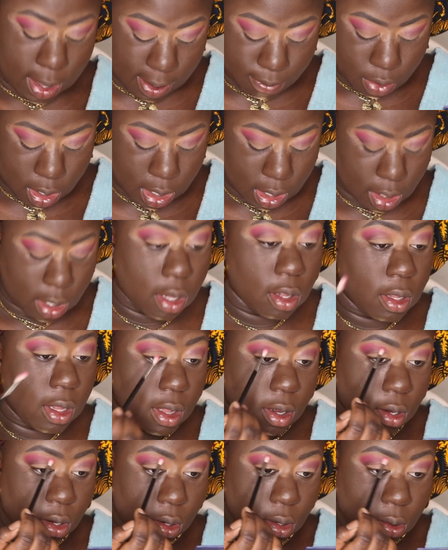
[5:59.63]
And I'm
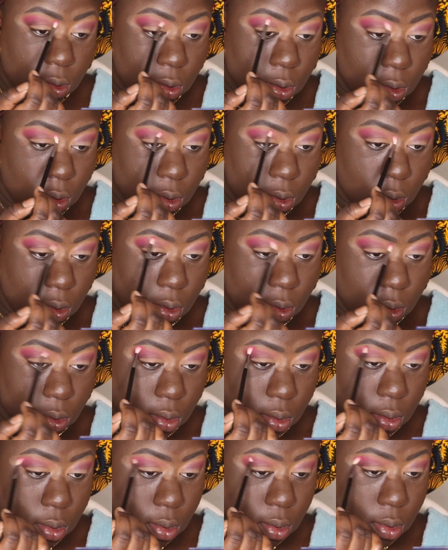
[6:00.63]
bringing this color in.